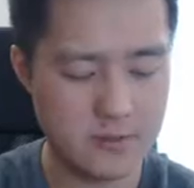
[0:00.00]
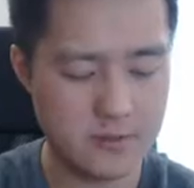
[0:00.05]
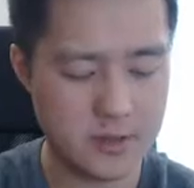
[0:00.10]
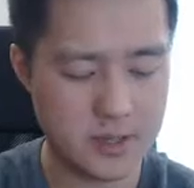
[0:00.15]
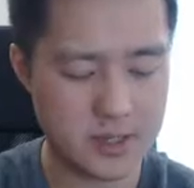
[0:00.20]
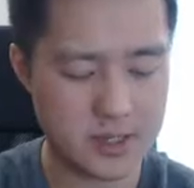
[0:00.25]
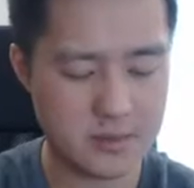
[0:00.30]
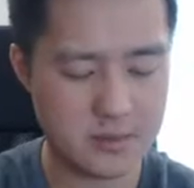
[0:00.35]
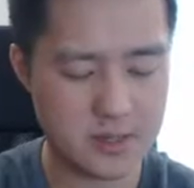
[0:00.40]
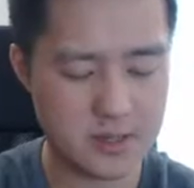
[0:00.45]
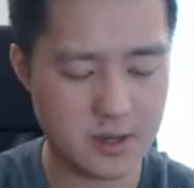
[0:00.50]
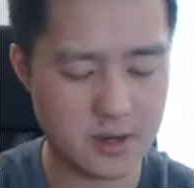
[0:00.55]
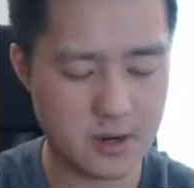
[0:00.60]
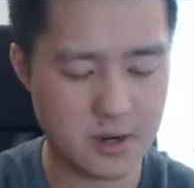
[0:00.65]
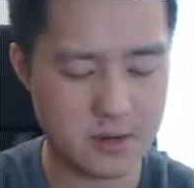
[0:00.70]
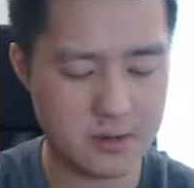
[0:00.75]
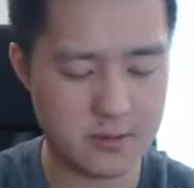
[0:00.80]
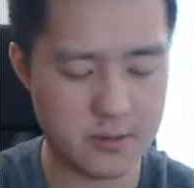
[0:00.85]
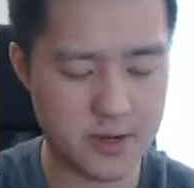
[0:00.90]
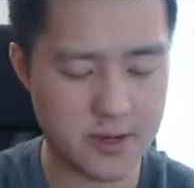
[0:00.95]
feel like some of these are
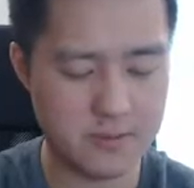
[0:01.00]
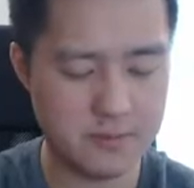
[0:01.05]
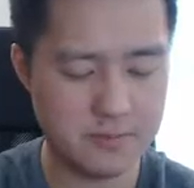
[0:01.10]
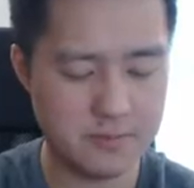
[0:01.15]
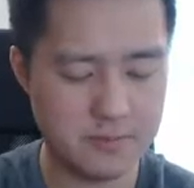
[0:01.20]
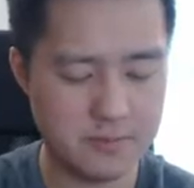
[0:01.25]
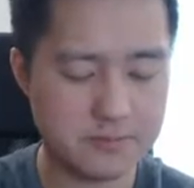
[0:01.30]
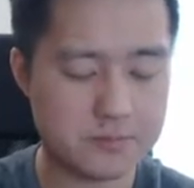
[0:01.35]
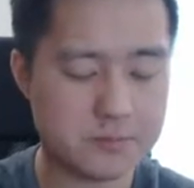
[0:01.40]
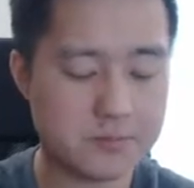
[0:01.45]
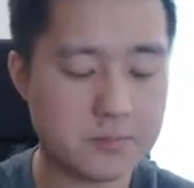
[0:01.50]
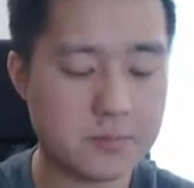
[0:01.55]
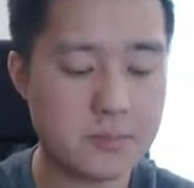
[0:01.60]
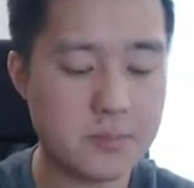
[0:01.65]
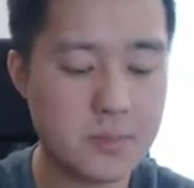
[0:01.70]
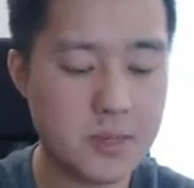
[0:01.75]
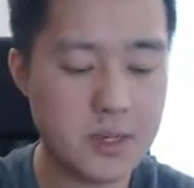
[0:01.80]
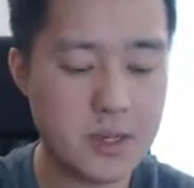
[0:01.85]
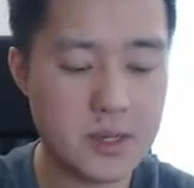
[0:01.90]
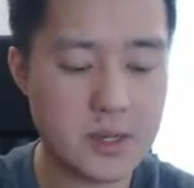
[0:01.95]
hard to read.
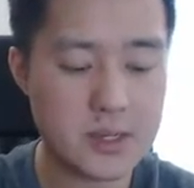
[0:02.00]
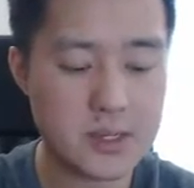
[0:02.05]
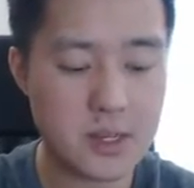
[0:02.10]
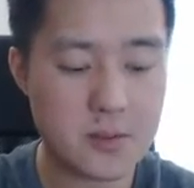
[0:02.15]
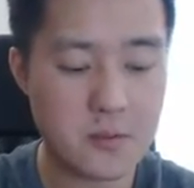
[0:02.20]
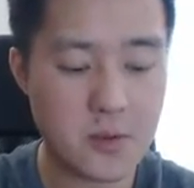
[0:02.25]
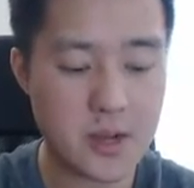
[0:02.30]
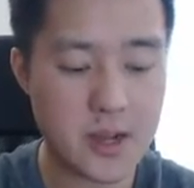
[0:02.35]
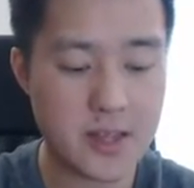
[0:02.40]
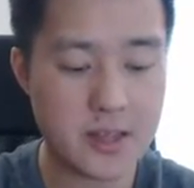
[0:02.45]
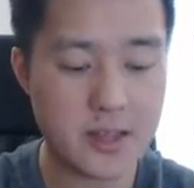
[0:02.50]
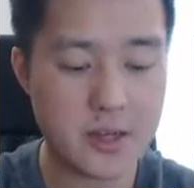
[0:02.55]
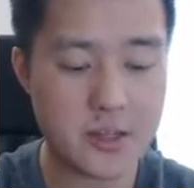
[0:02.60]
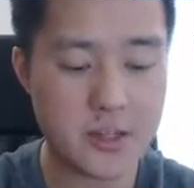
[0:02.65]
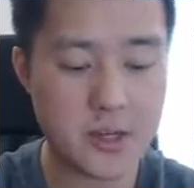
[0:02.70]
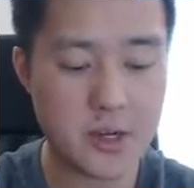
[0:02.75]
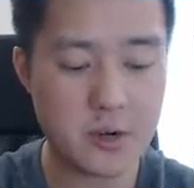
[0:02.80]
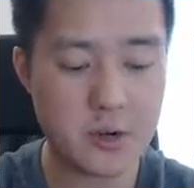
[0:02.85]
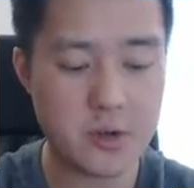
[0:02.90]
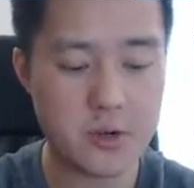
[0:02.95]
Uh, Simran, and then
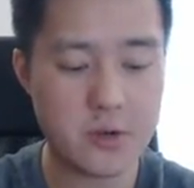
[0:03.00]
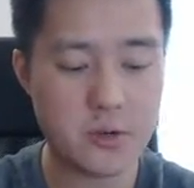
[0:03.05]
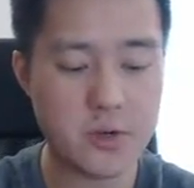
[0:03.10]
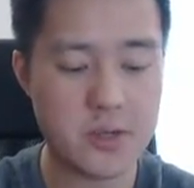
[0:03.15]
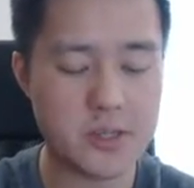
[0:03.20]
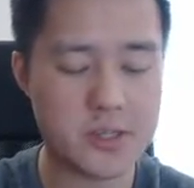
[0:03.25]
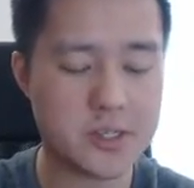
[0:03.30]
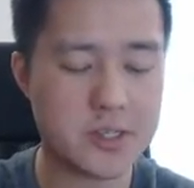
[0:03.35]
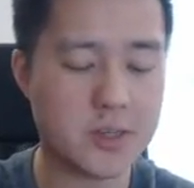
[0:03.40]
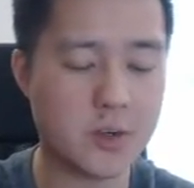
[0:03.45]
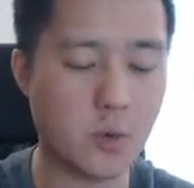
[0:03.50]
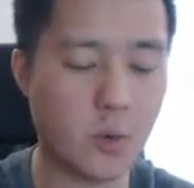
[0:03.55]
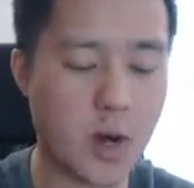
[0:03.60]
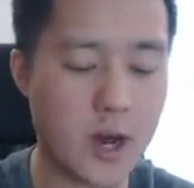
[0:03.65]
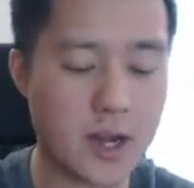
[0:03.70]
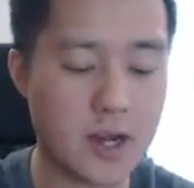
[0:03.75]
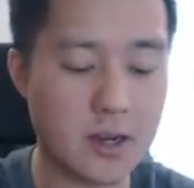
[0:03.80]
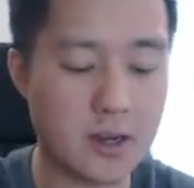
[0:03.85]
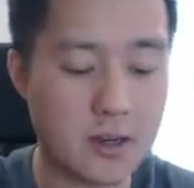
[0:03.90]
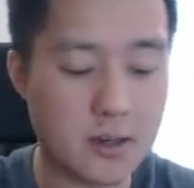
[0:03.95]
Shiranui
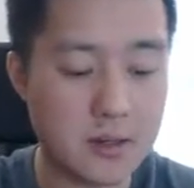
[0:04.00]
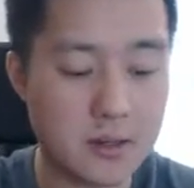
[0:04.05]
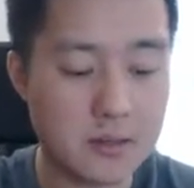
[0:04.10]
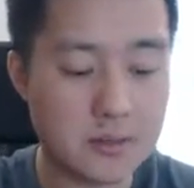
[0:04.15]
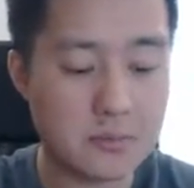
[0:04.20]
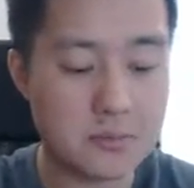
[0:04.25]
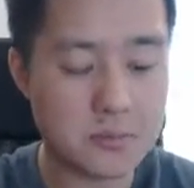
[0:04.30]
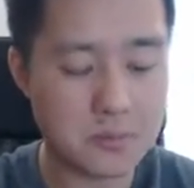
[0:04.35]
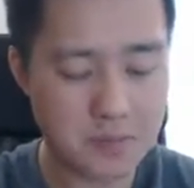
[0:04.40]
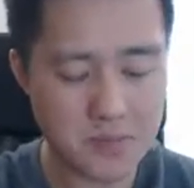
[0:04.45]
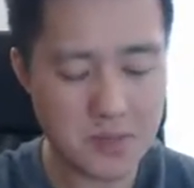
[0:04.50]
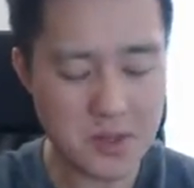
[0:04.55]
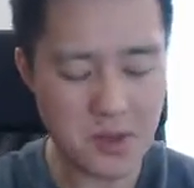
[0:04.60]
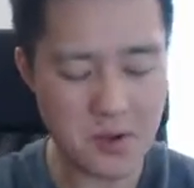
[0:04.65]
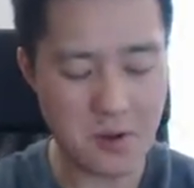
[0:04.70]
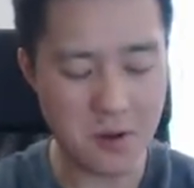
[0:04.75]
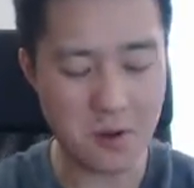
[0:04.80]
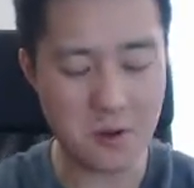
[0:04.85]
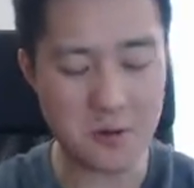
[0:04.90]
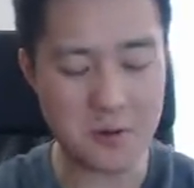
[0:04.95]
Squire.
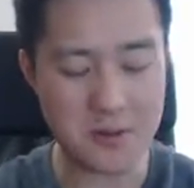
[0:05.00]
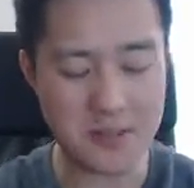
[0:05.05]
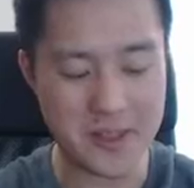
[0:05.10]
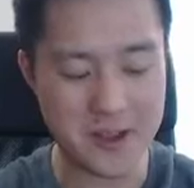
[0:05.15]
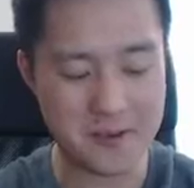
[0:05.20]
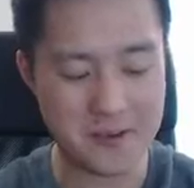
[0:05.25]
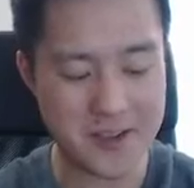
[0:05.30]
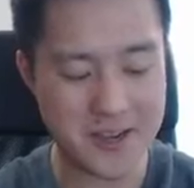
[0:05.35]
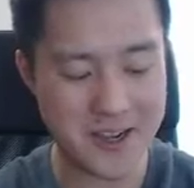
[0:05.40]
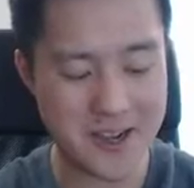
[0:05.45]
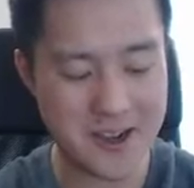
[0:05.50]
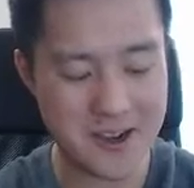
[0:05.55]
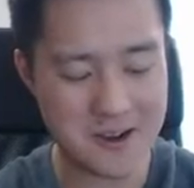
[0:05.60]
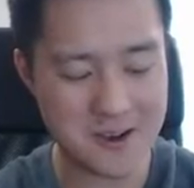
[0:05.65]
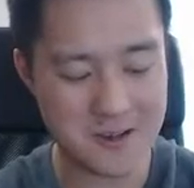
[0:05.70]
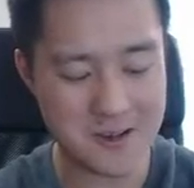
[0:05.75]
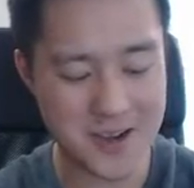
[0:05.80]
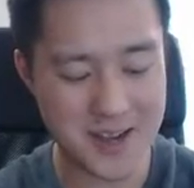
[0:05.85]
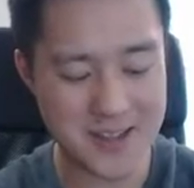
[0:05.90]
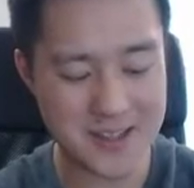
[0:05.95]
Oh, and there we
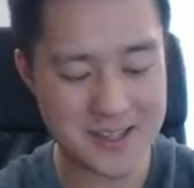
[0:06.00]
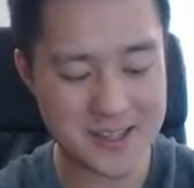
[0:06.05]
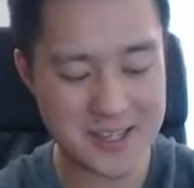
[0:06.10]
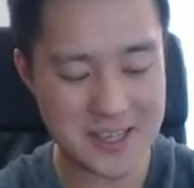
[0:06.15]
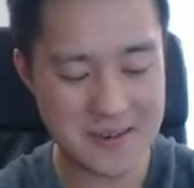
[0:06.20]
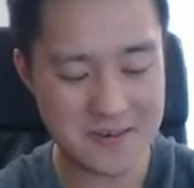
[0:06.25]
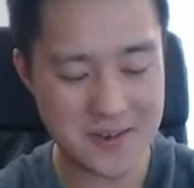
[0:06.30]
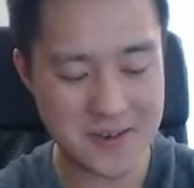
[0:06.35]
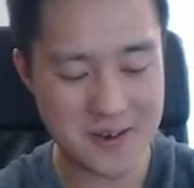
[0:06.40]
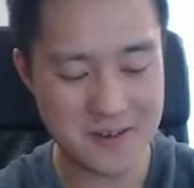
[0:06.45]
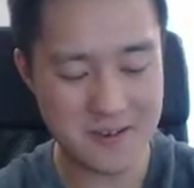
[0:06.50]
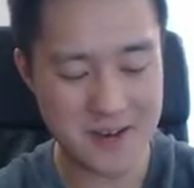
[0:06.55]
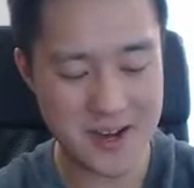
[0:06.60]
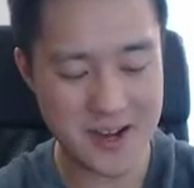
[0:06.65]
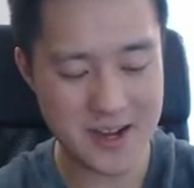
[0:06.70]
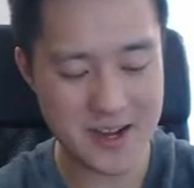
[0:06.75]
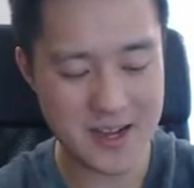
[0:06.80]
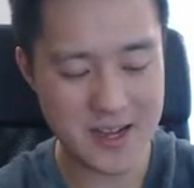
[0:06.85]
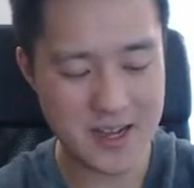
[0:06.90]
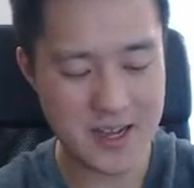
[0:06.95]
go. We got the
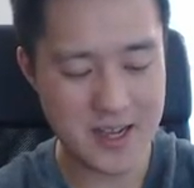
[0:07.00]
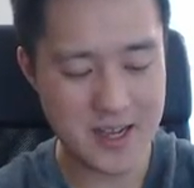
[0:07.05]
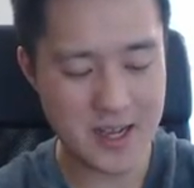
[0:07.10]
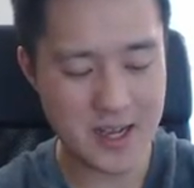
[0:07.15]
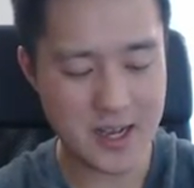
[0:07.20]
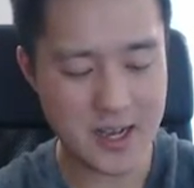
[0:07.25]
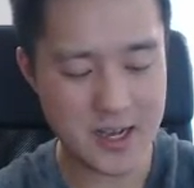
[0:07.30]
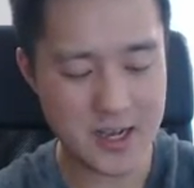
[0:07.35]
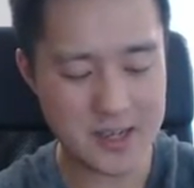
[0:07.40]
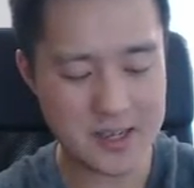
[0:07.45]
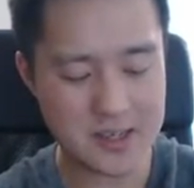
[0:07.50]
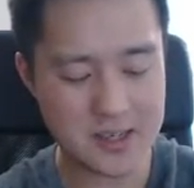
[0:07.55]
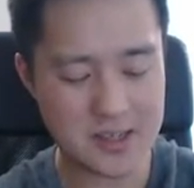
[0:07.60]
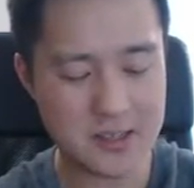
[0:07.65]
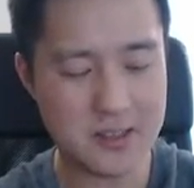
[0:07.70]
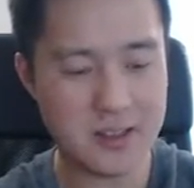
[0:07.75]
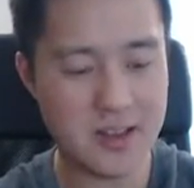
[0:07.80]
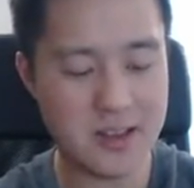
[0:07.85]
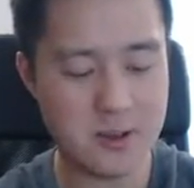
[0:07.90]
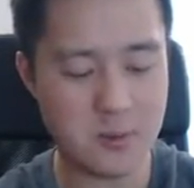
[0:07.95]
Salamangreat uh,
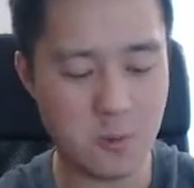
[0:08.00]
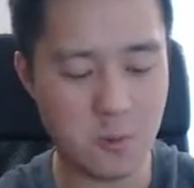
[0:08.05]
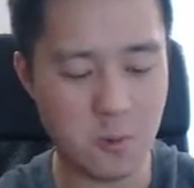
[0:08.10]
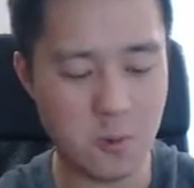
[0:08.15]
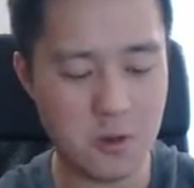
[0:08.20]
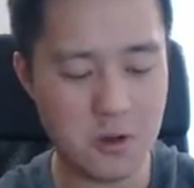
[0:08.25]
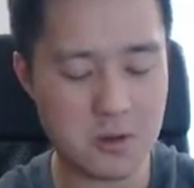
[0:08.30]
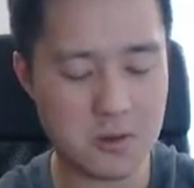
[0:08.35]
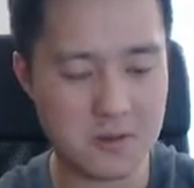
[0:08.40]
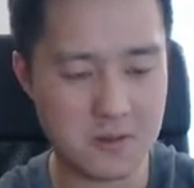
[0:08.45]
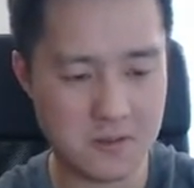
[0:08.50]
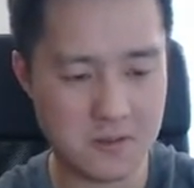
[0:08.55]
Sunlight Wolf.